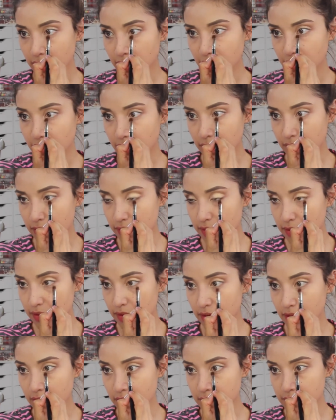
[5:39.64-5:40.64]
and
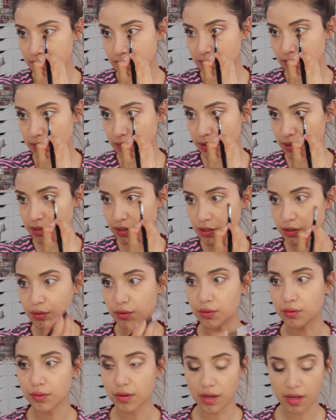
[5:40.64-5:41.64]
I'm just going
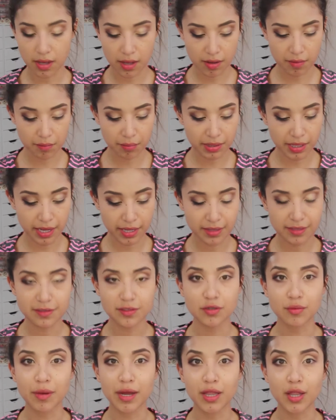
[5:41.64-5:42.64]
to apply
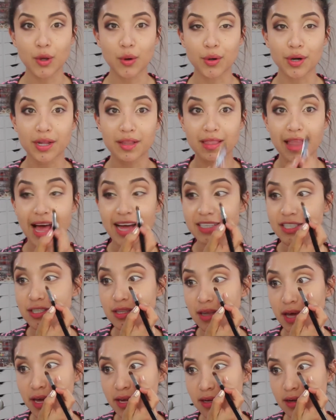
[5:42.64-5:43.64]
this to my lower
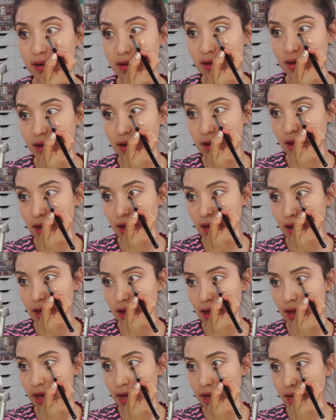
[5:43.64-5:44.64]
lash line,
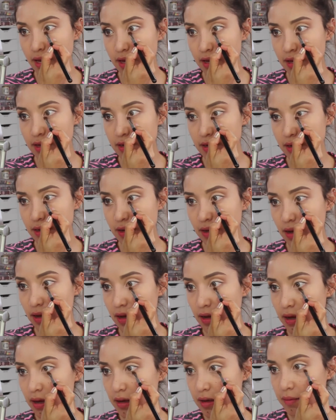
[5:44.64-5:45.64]
and
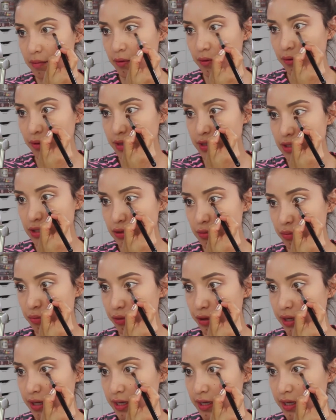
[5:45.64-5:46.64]
I'm going to
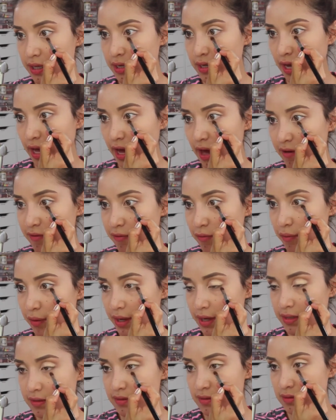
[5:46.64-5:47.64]
bring it in
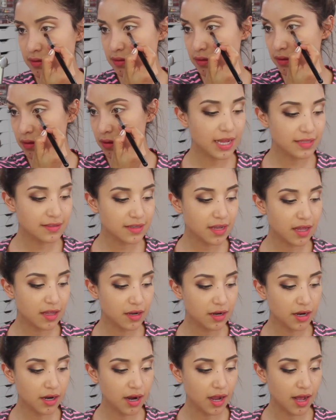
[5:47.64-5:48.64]
halfway. Next
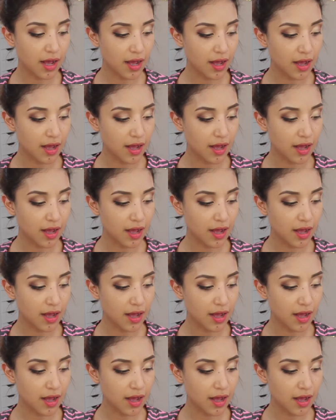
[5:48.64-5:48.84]
color